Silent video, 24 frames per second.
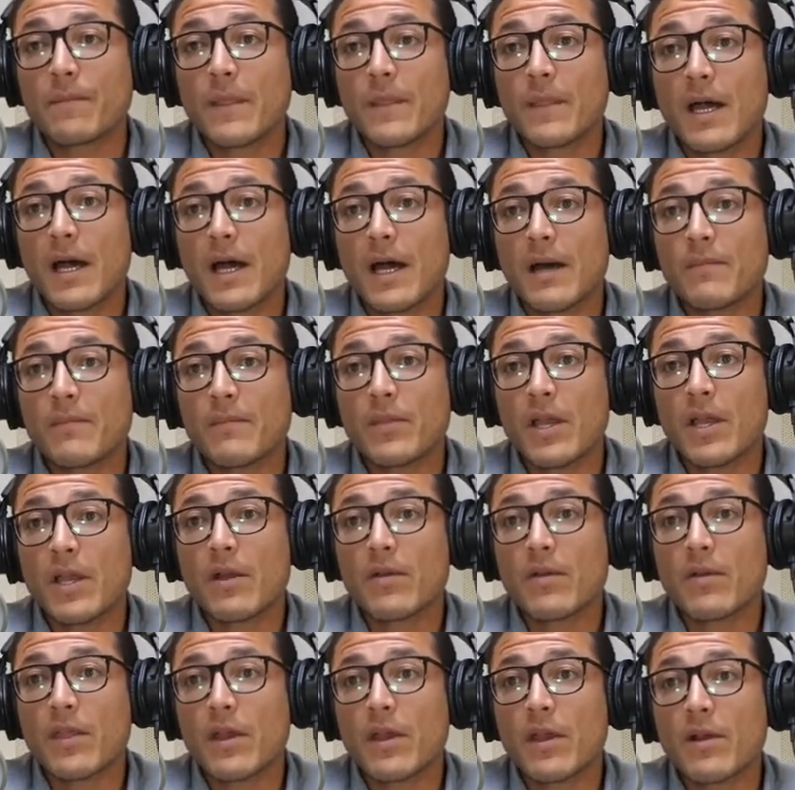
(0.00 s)

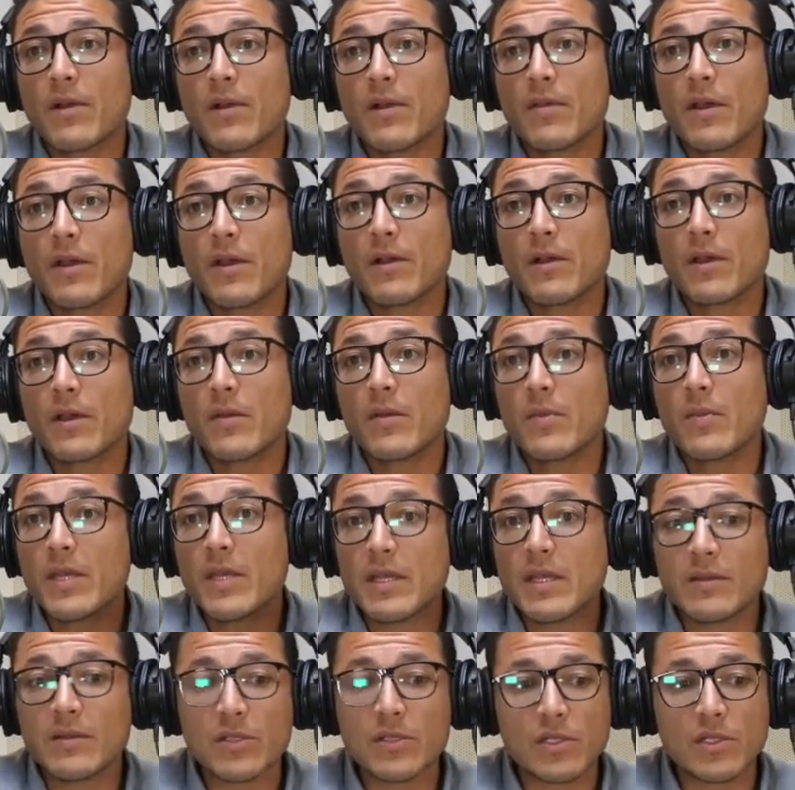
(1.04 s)
They're going to
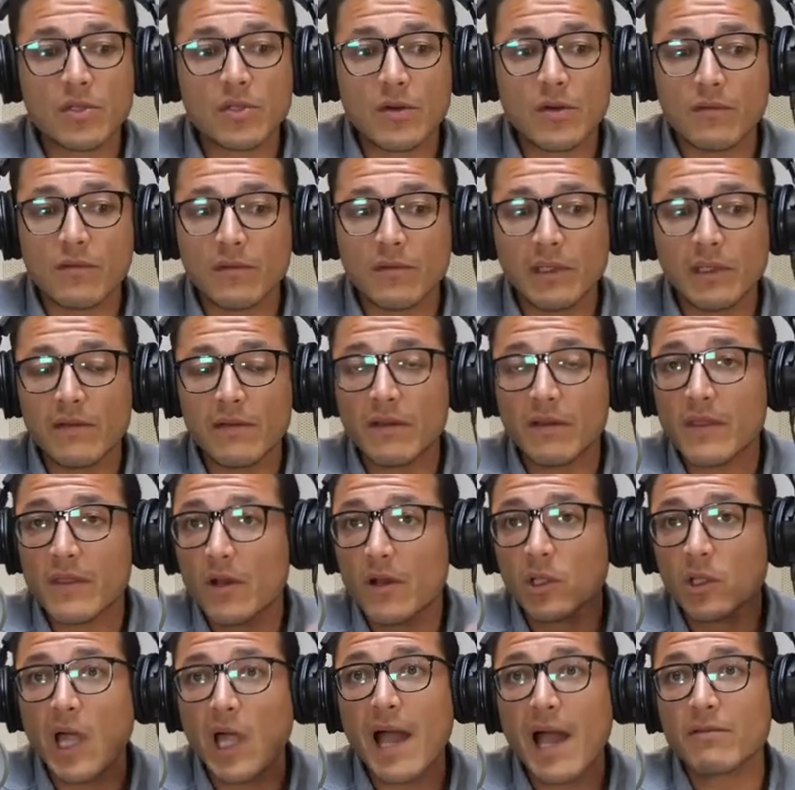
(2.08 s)
be just sort of living
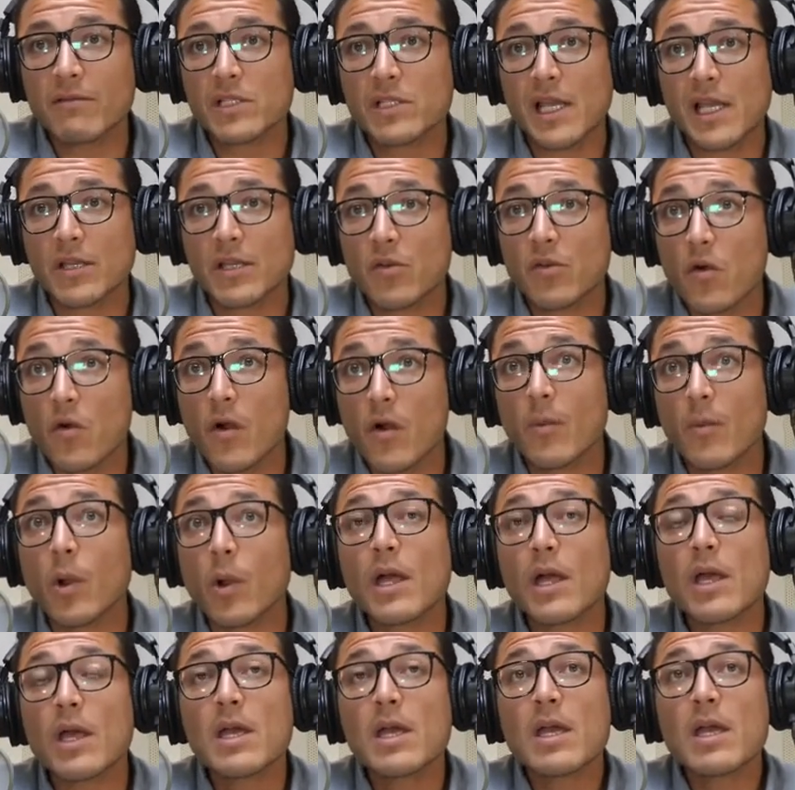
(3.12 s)
their lives like normal,